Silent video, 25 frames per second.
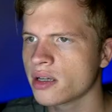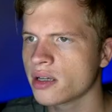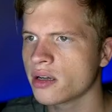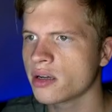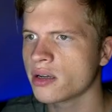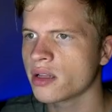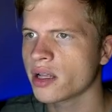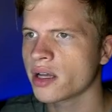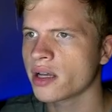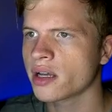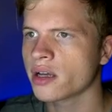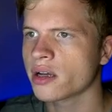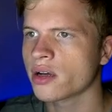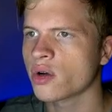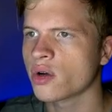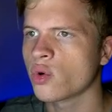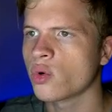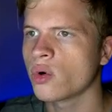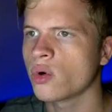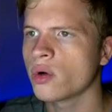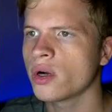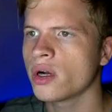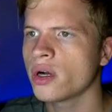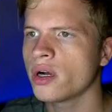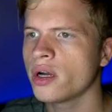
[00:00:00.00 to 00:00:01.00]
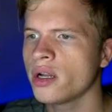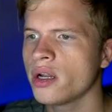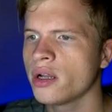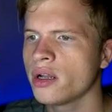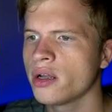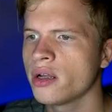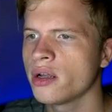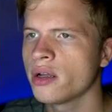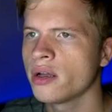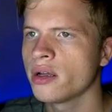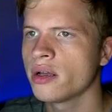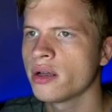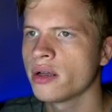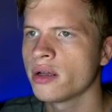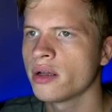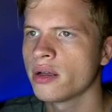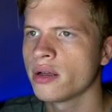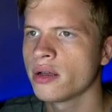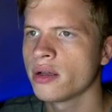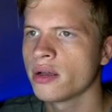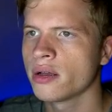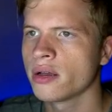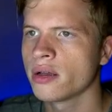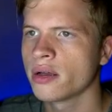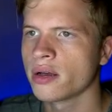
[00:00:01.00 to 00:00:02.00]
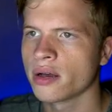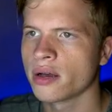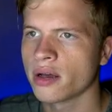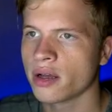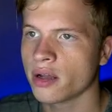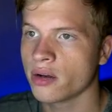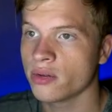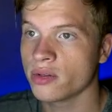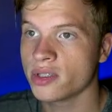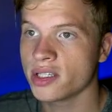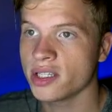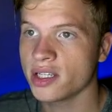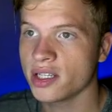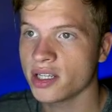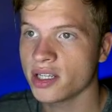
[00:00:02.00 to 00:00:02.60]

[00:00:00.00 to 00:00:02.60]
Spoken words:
there like a cord? I don't see